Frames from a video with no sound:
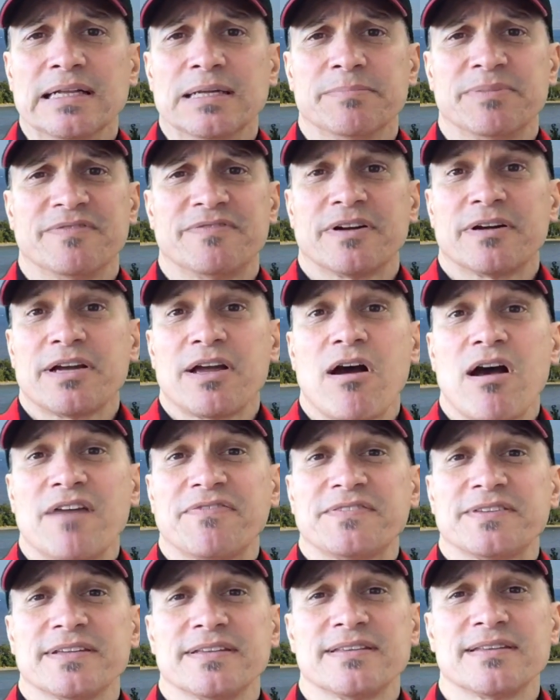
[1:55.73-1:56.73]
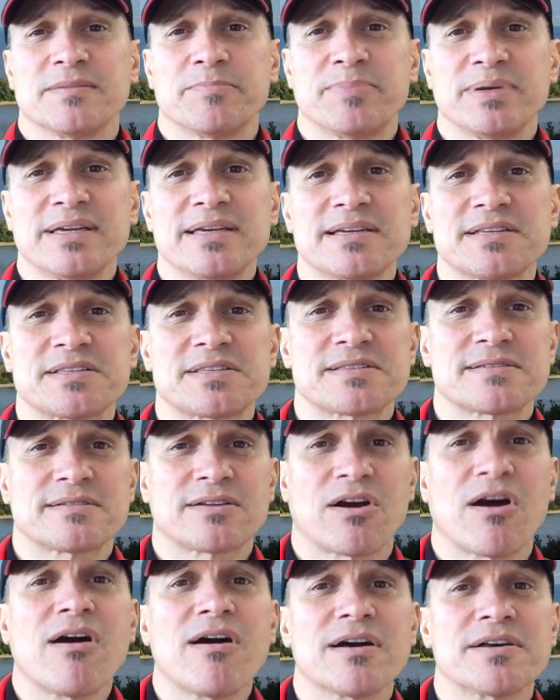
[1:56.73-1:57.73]
But very often, the biggest
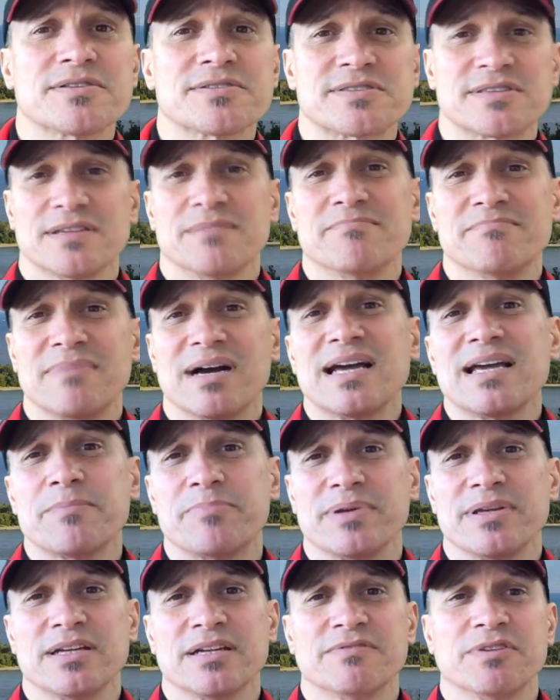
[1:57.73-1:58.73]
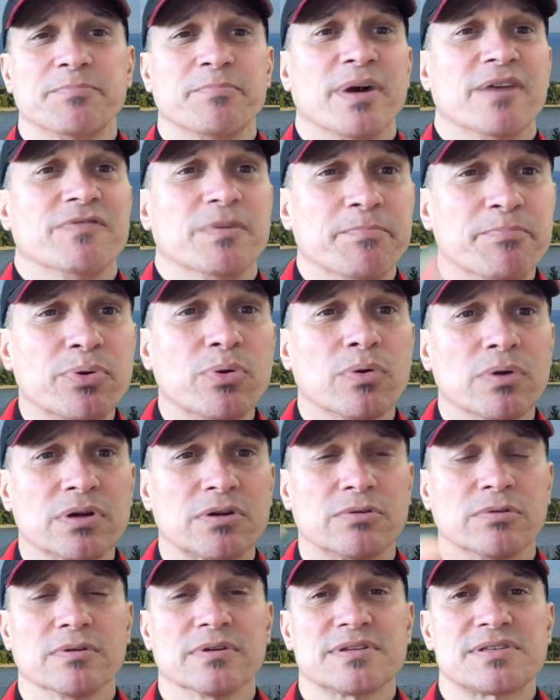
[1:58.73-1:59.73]
cause, in my opinion, of a poor
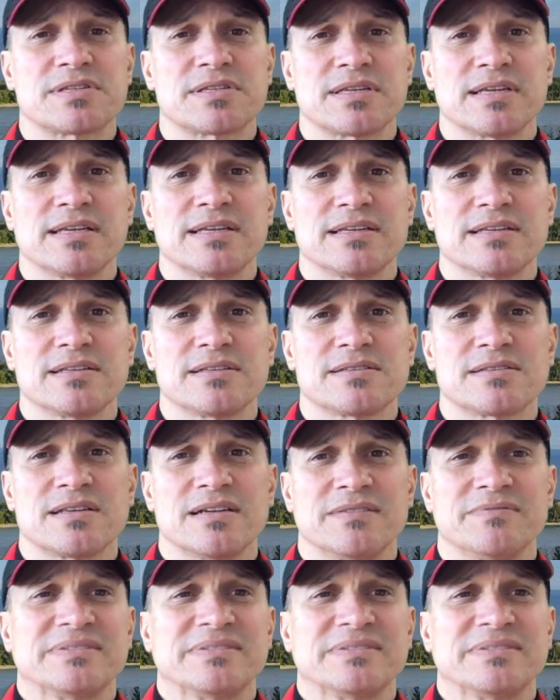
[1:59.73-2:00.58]
course is